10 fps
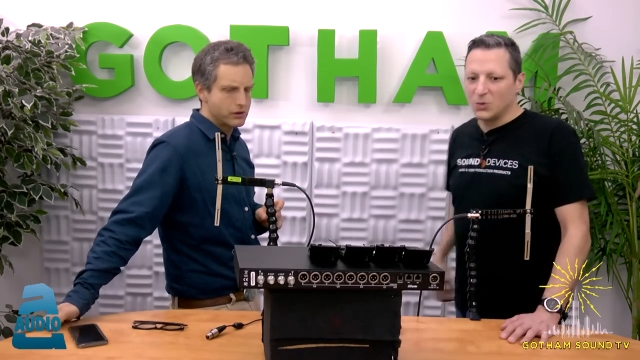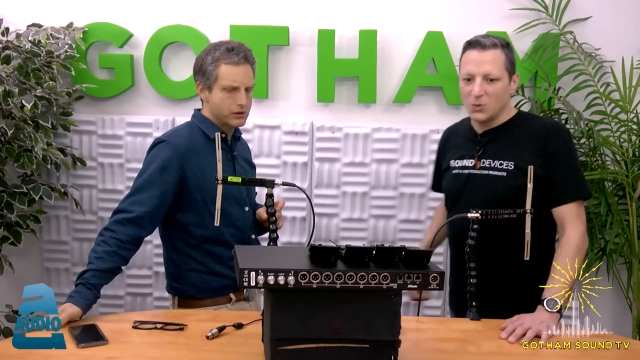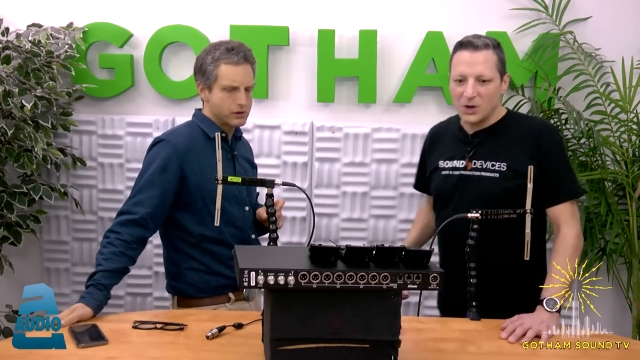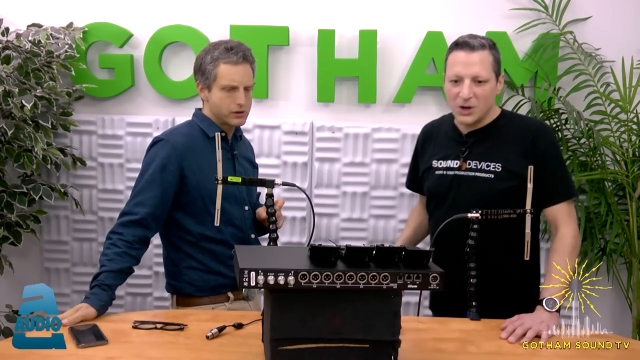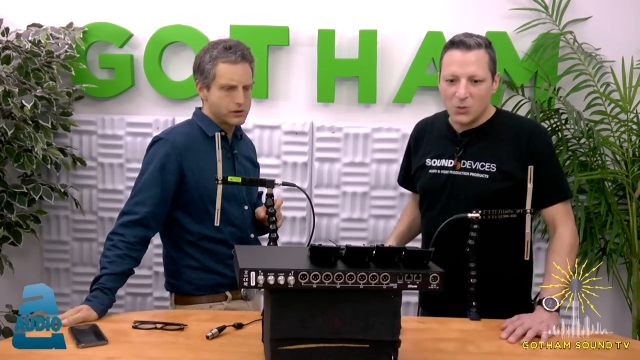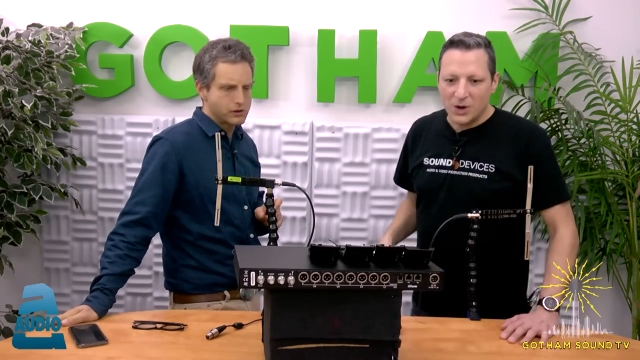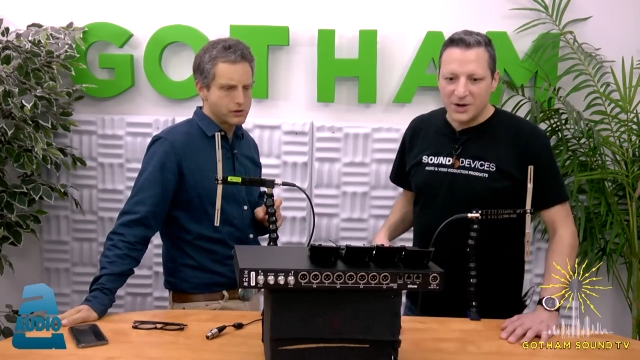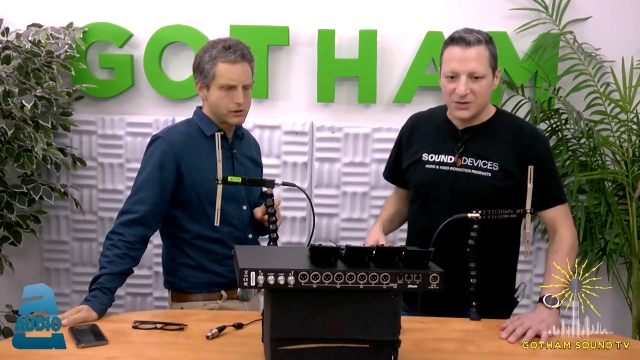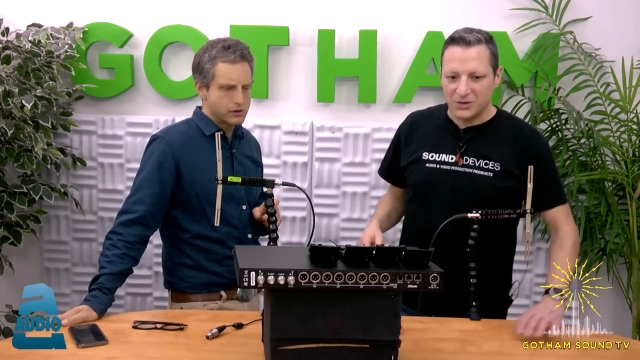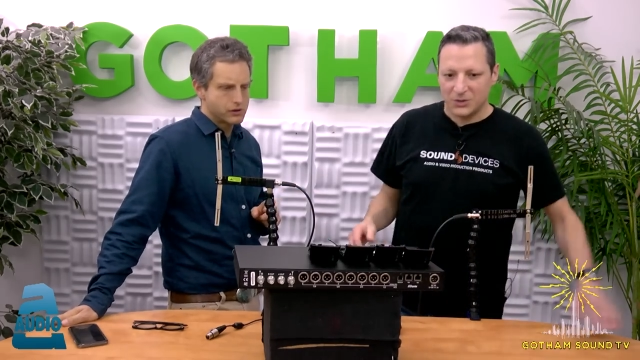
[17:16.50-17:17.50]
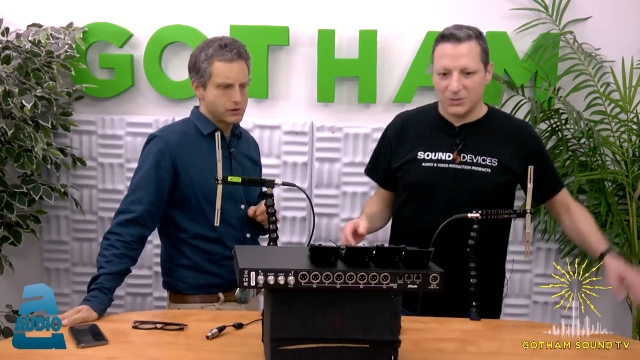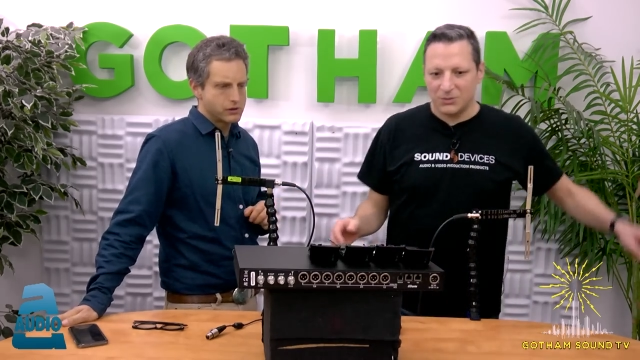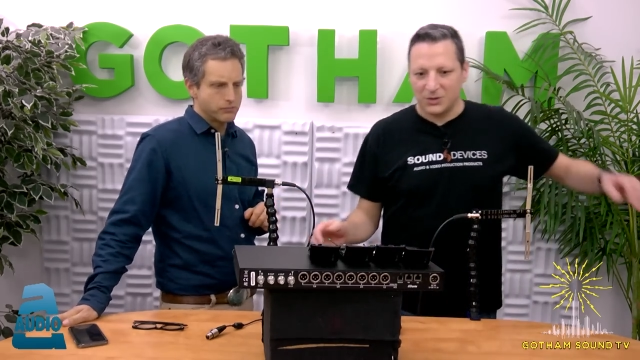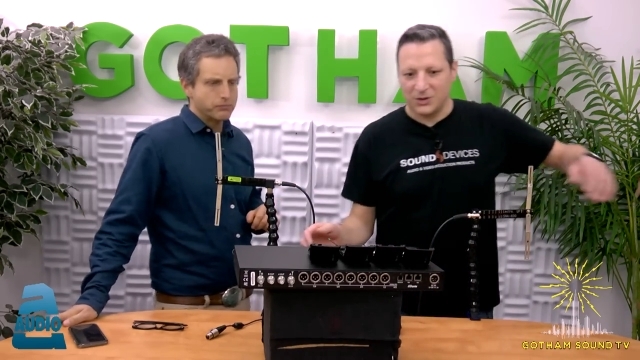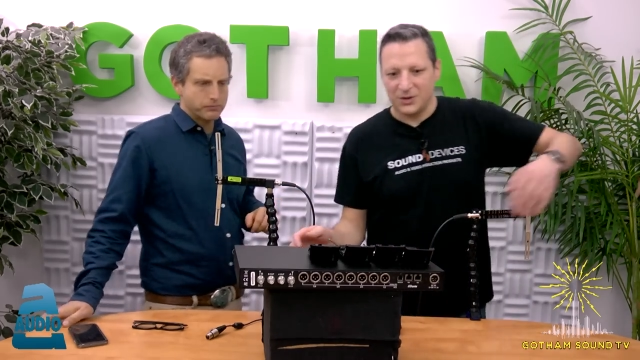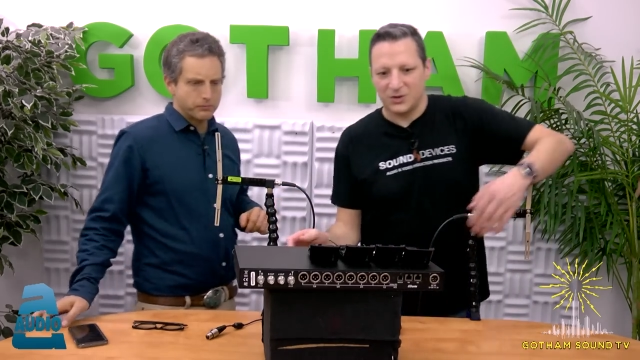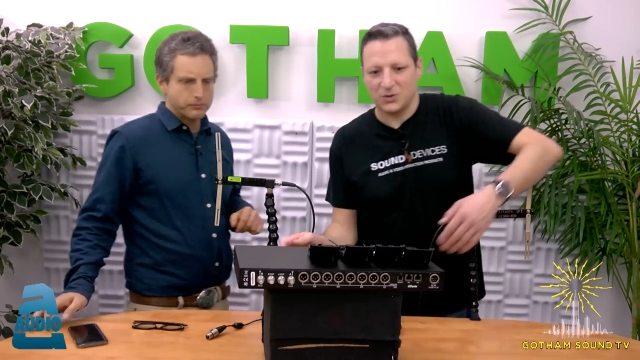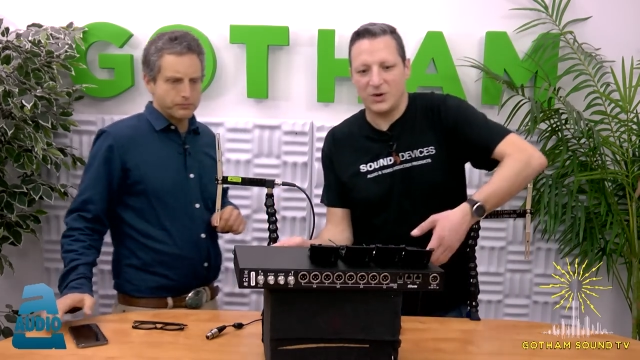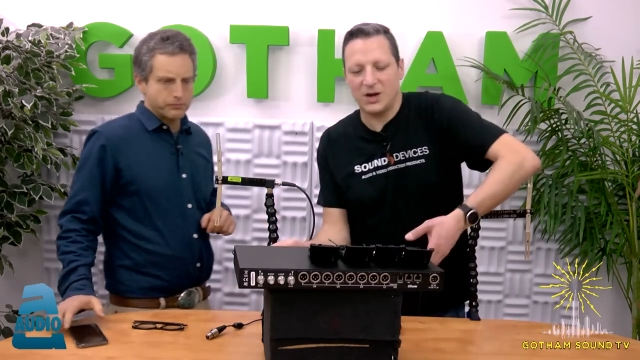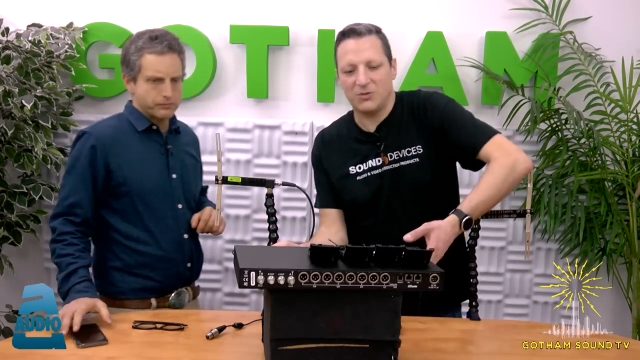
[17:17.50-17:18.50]
Speaker 1: I wanted to turn this
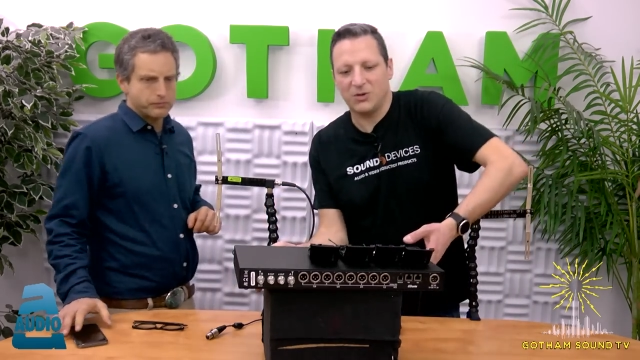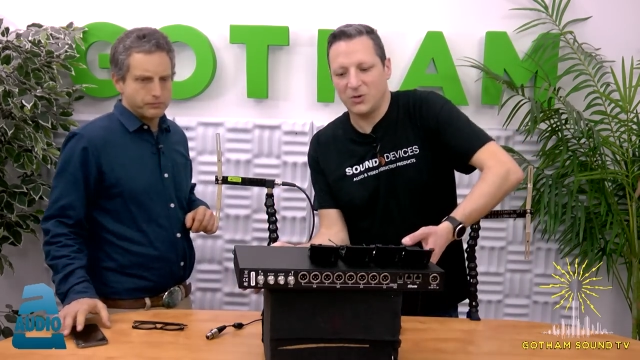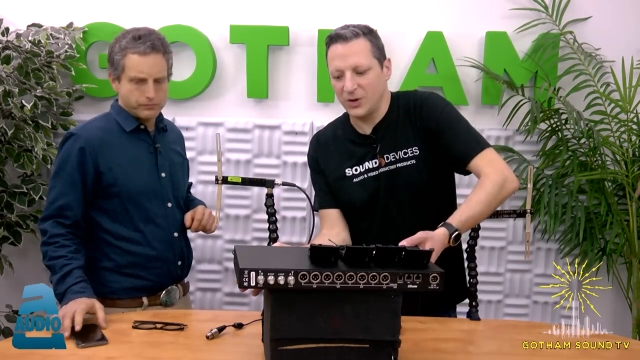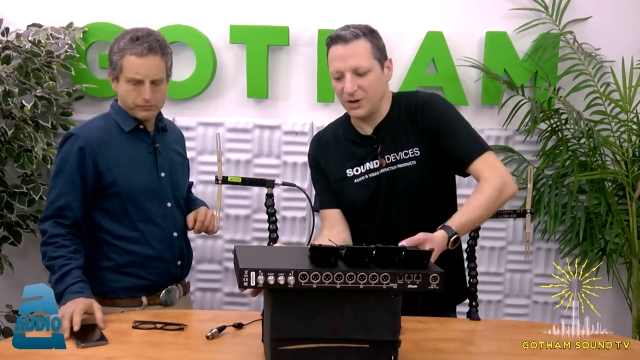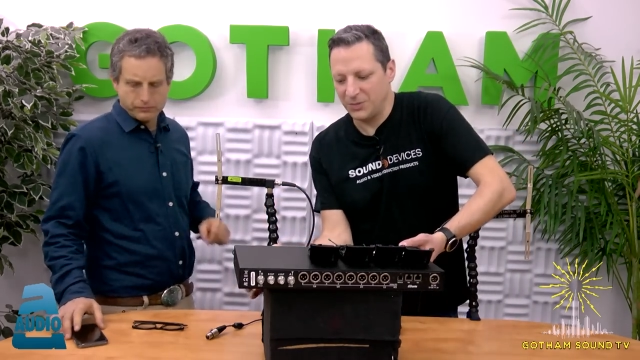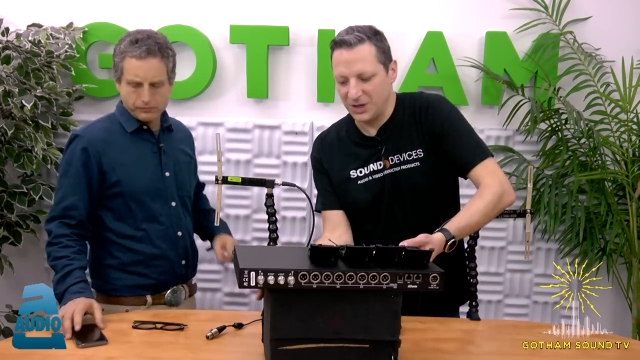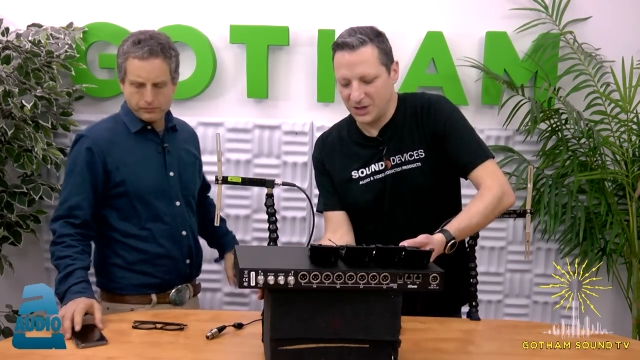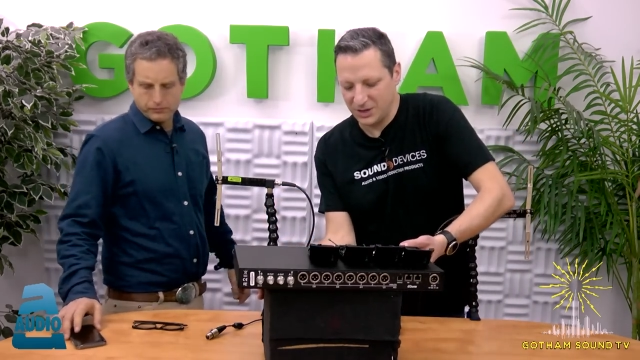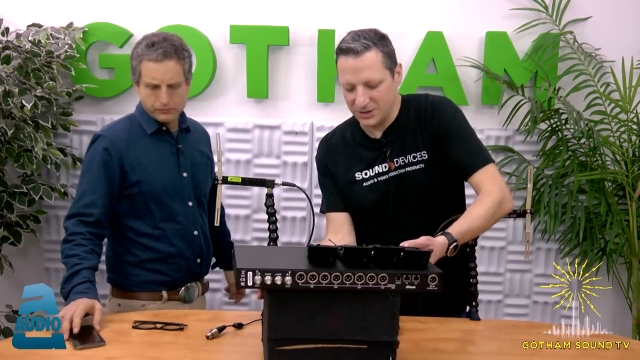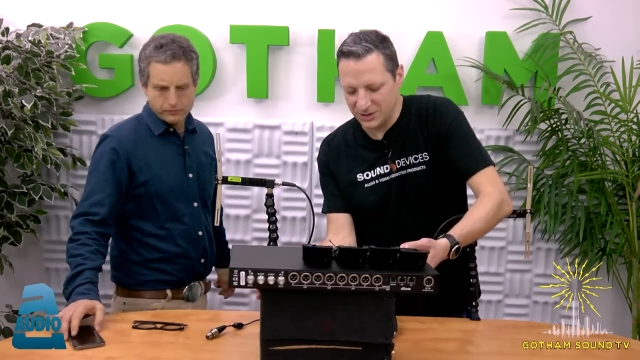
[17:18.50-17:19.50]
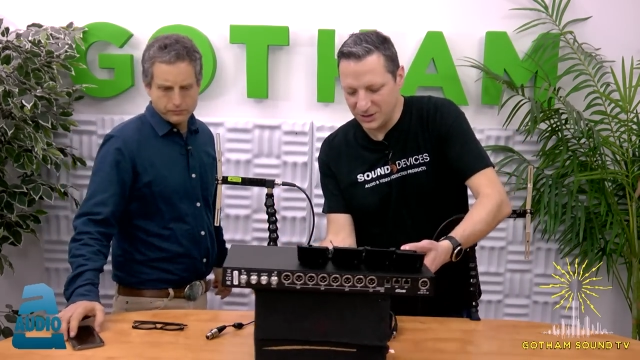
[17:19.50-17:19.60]
around real quick mm-hmm. because